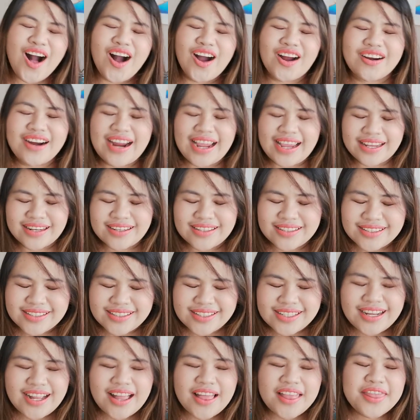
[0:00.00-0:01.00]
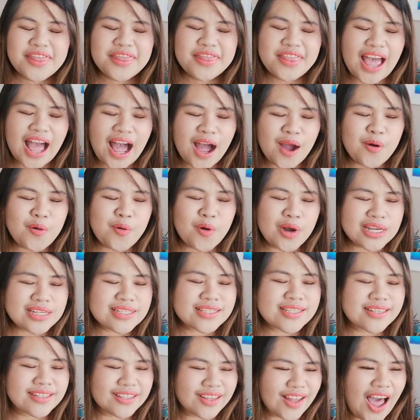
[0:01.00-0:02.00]
right. That was
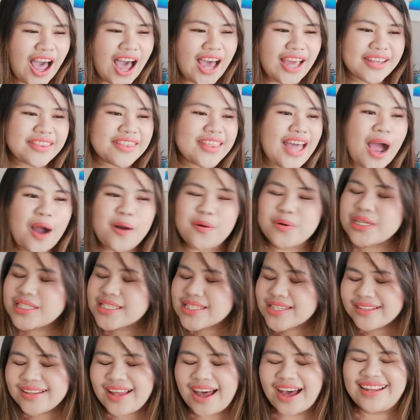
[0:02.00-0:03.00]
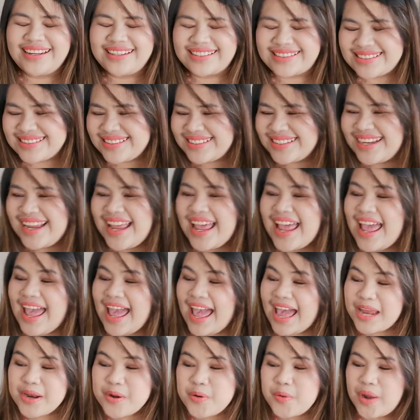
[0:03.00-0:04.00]
a lot. That was a lot.
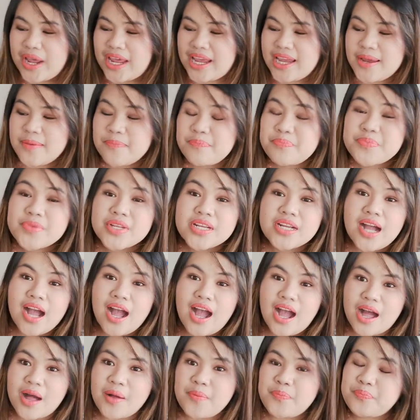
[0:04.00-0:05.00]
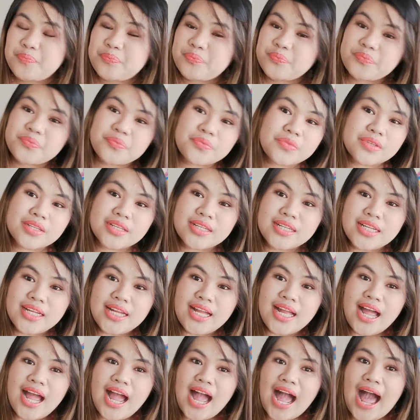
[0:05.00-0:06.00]
Anyway,
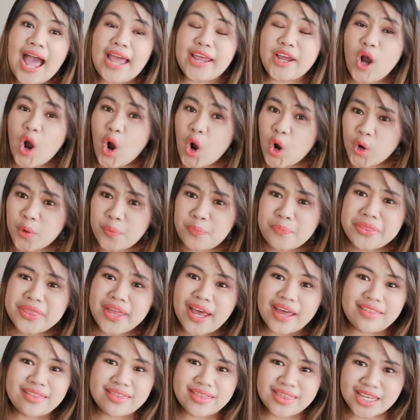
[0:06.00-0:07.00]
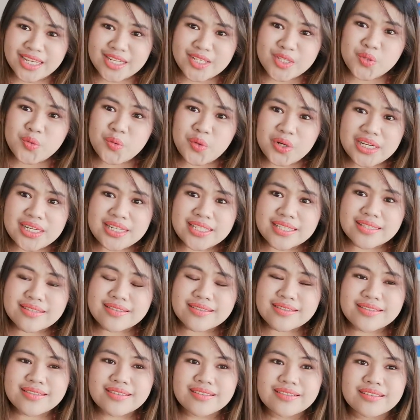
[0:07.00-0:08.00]
I hope that this
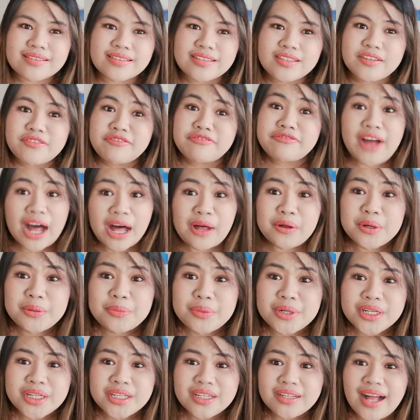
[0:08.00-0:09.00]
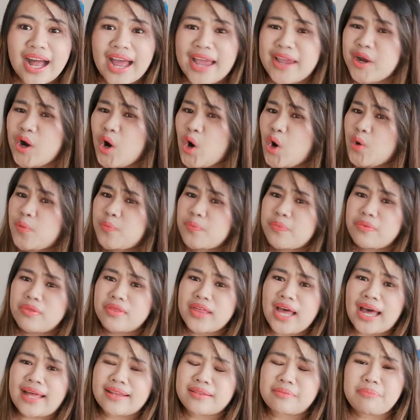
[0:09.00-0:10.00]
was valuable. I hope
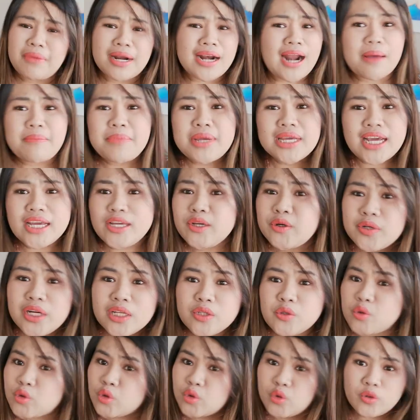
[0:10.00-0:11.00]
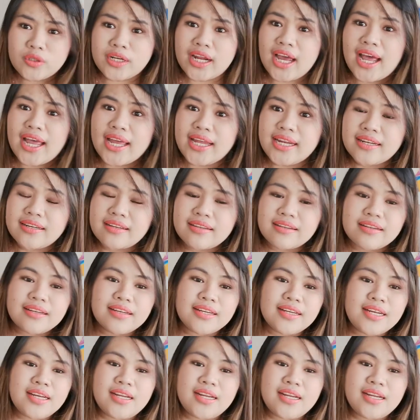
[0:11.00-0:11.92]
that marami kayong natutunan.